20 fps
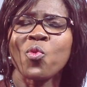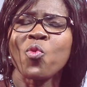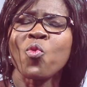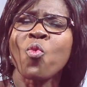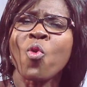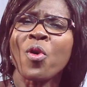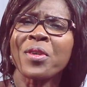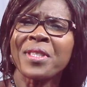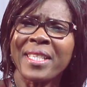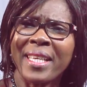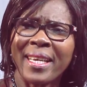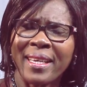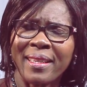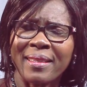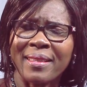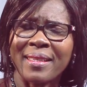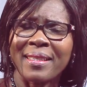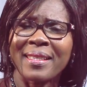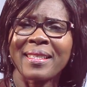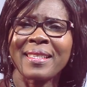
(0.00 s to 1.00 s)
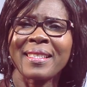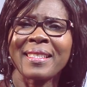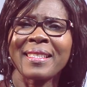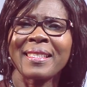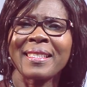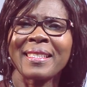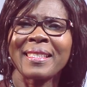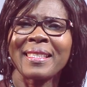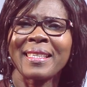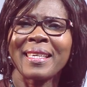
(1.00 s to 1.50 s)
what else
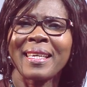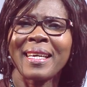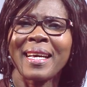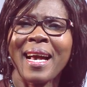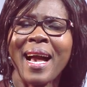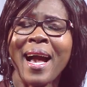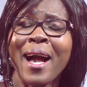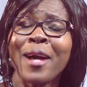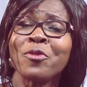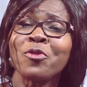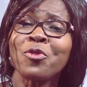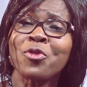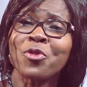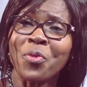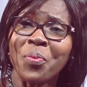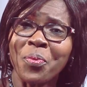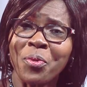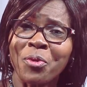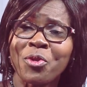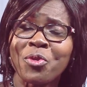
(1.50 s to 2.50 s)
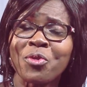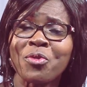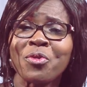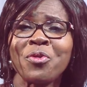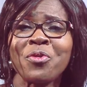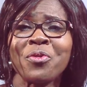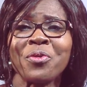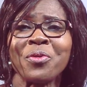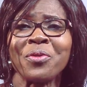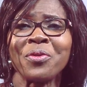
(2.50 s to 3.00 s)
are you supposed to
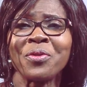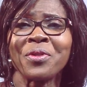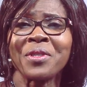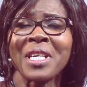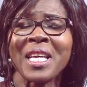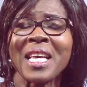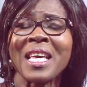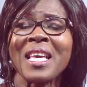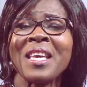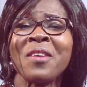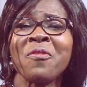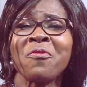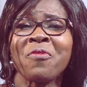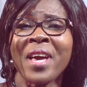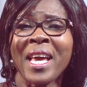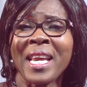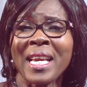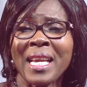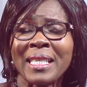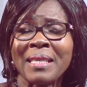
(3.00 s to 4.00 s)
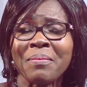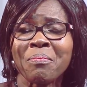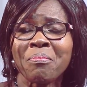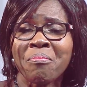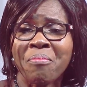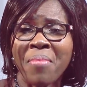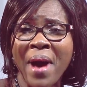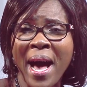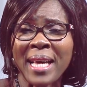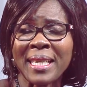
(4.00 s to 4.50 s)
do if you're in a
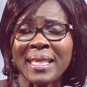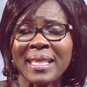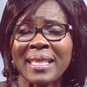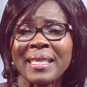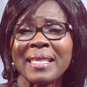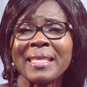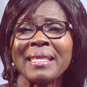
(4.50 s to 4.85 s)
bad,